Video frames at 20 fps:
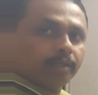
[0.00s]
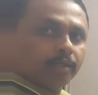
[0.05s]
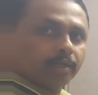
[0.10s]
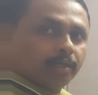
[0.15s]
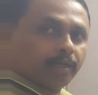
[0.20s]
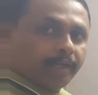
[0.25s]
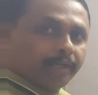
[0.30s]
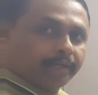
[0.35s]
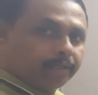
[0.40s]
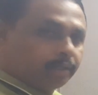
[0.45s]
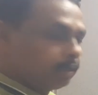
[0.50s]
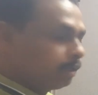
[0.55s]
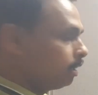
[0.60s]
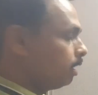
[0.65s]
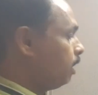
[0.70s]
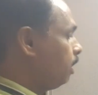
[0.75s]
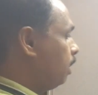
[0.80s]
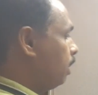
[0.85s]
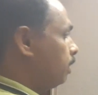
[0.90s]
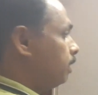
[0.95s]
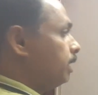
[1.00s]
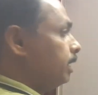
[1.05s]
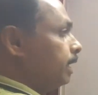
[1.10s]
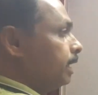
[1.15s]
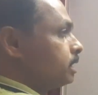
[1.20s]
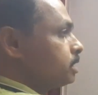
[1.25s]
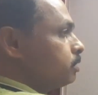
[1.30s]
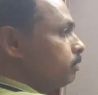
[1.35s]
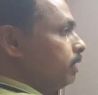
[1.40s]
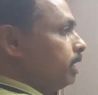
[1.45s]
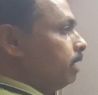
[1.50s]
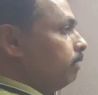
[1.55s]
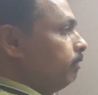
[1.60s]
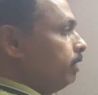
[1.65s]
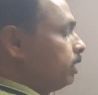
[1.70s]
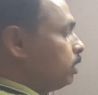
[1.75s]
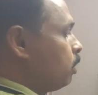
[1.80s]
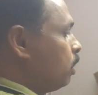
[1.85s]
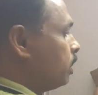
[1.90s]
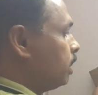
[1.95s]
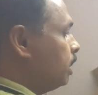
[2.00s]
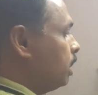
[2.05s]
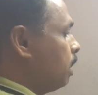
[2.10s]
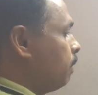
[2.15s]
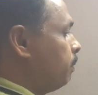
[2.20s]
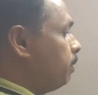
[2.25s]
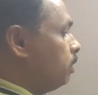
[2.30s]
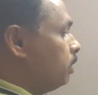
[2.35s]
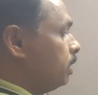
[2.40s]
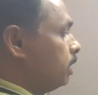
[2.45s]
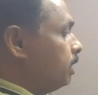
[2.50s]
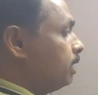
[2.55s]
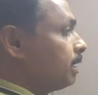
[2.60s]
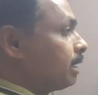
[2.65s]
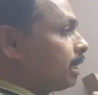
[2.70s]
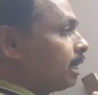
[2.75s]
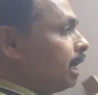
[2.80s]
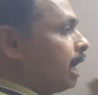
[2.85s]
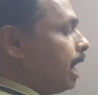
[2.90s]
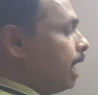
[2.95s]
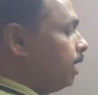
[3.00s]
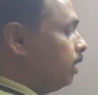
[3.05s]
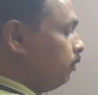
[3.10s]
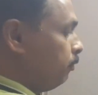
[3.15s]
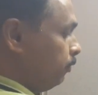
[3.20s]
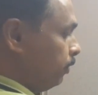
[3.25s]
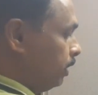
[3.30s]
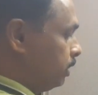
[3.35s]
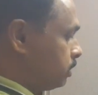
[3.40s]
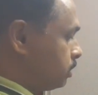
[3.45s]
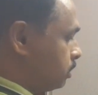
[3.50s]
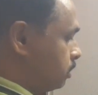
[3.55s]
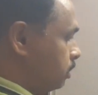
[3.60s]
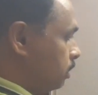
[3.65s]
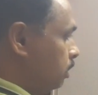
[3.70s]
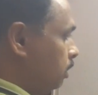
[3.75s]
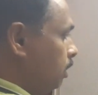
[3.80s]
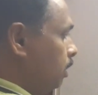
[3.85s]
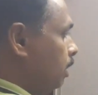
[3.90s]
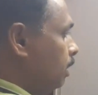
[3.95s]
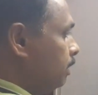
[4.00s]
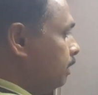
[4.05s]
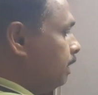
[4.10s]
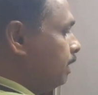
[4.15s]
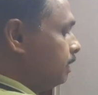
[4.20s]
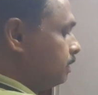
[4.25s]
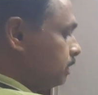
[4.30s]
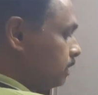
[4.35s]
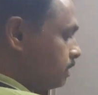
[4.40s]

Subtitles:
right? The next one we are talking about the cladophylls. There is a